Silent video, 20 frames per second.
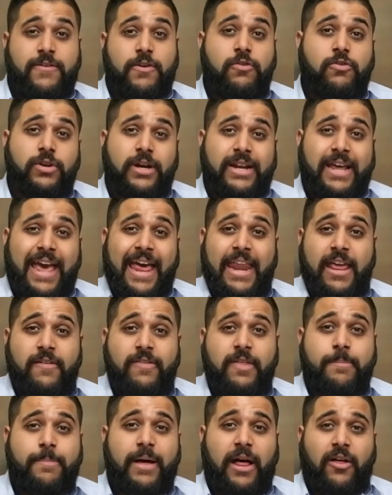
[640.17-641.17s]
If you've tried any
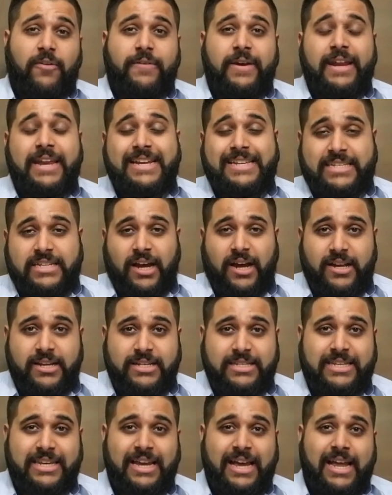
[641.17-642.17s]
of the Balvenie
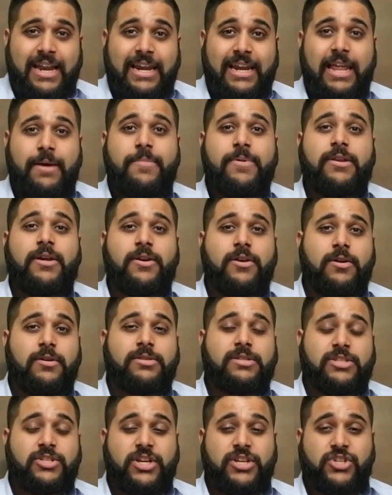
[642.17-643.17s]
tons, let me know your
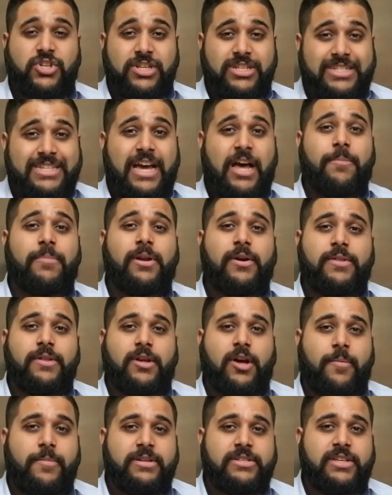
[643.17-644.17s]
suggestions down below in
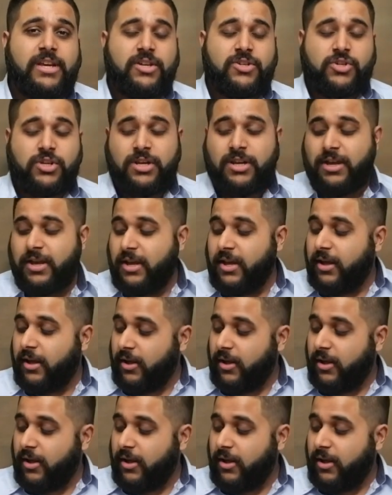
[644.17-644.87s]
the comment section.